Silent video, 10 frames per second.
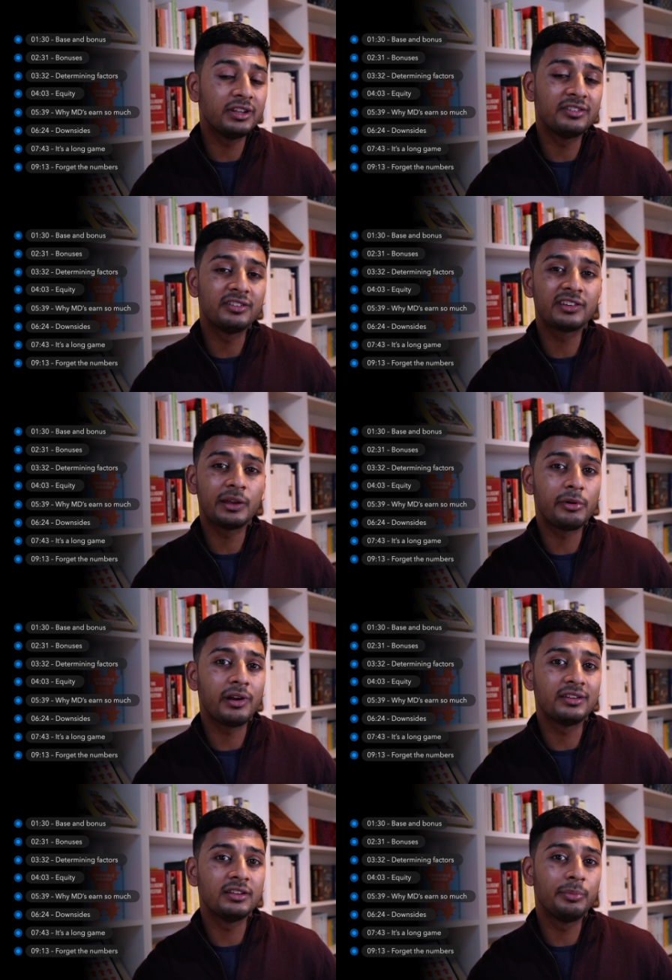to skip
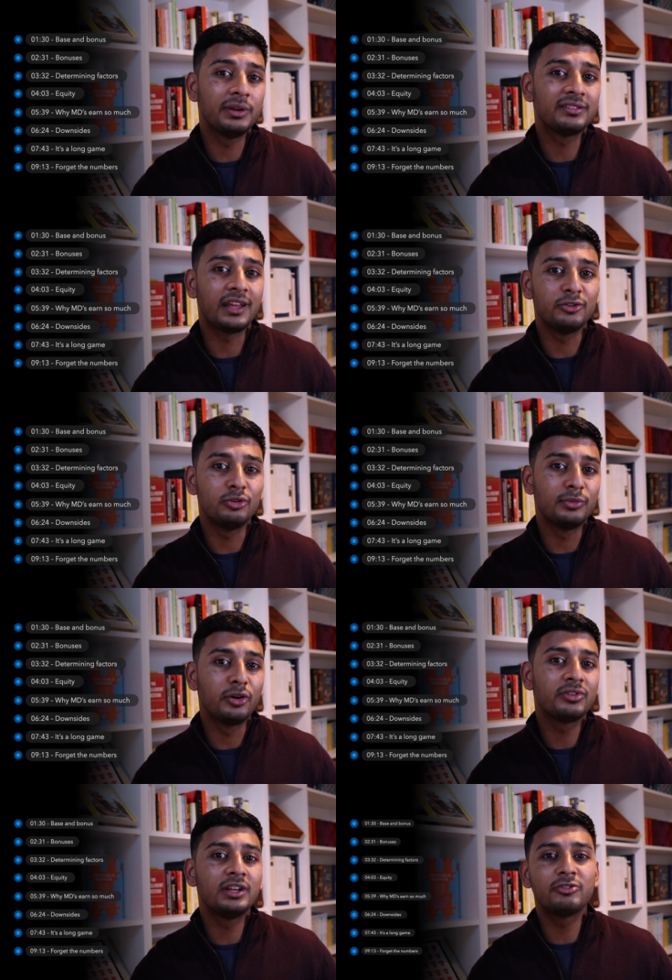around to the bits that you're
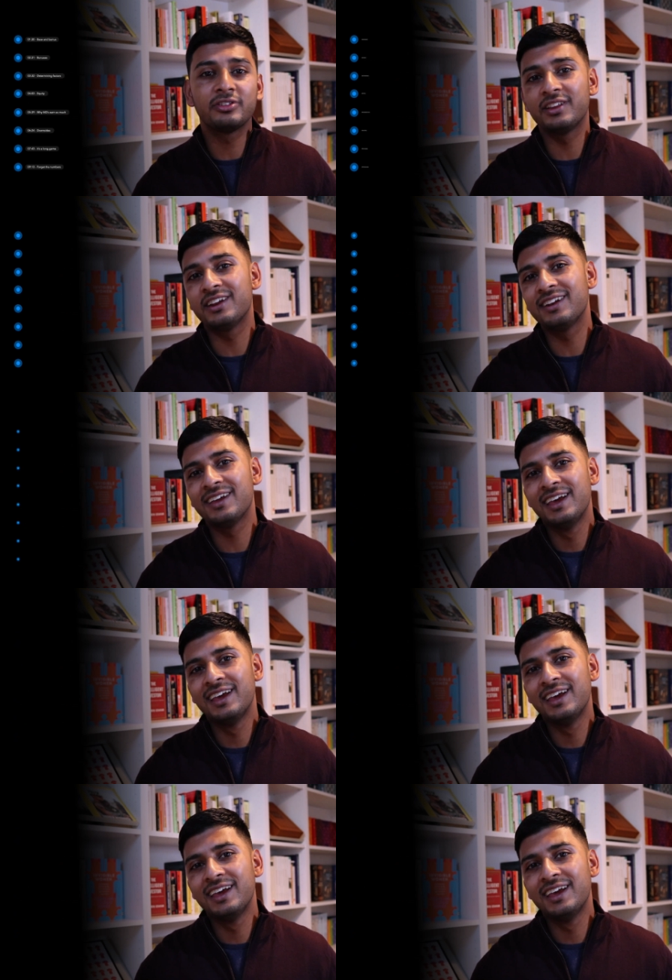most interested in.